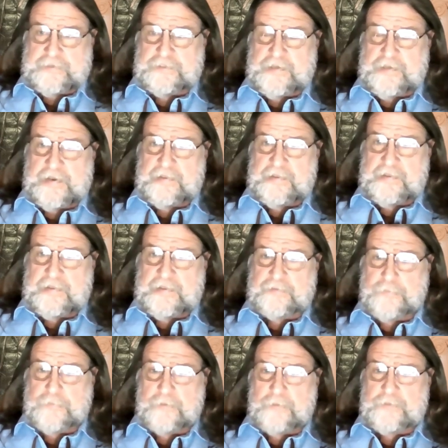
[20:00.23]
essay
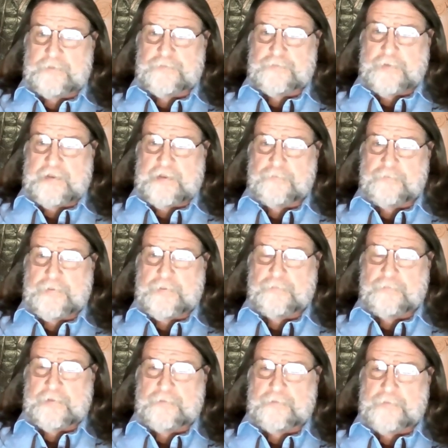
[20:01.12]
that published by the
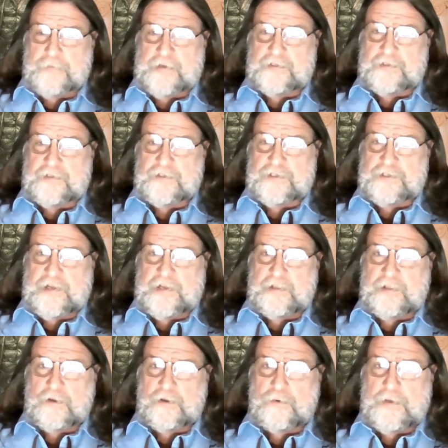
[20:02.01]
people at
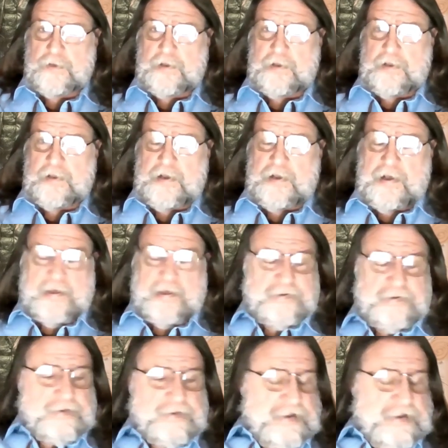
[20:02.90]
Monticello
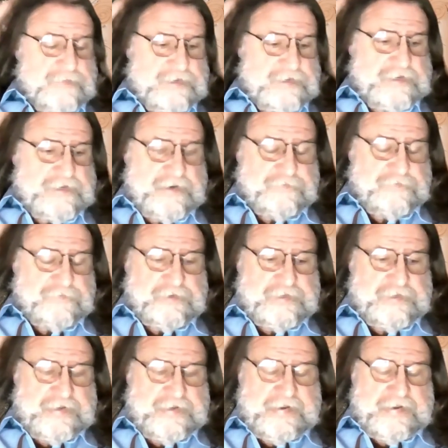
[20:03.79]
on Thomas
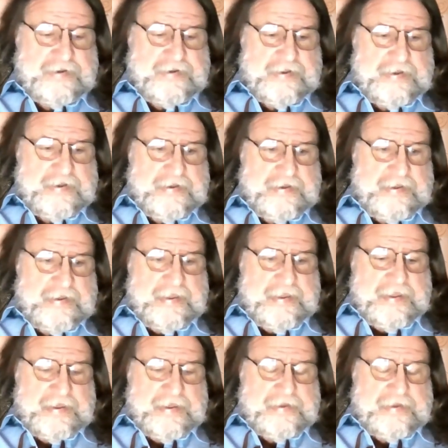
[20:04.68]
Jefferson.
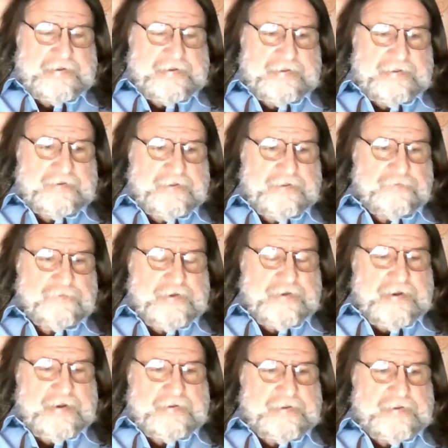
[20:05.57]
And it'll
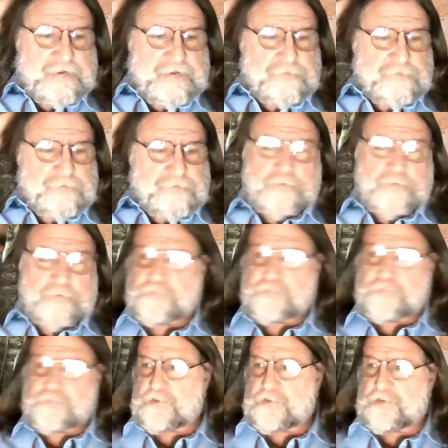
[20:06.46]
give you an idea of who
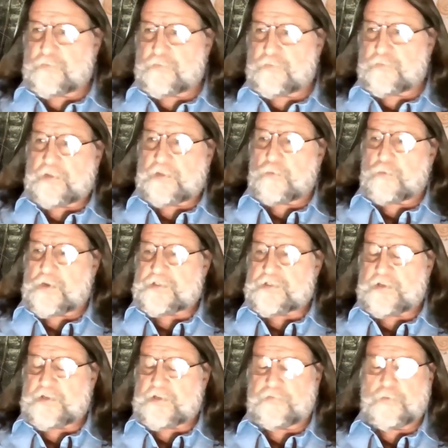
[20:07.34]
this person really
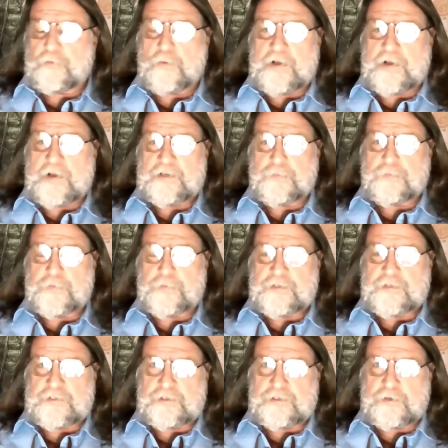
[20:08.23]
was. And if you want to
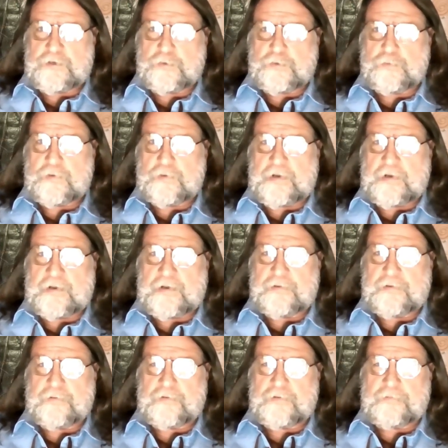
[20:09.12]
pursue
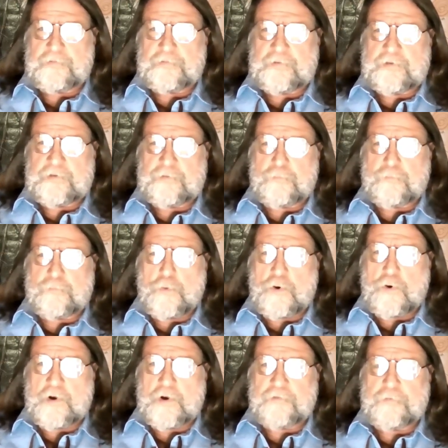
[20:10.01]

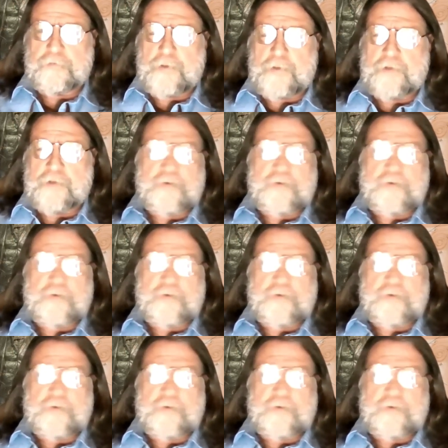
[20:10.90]
more, if you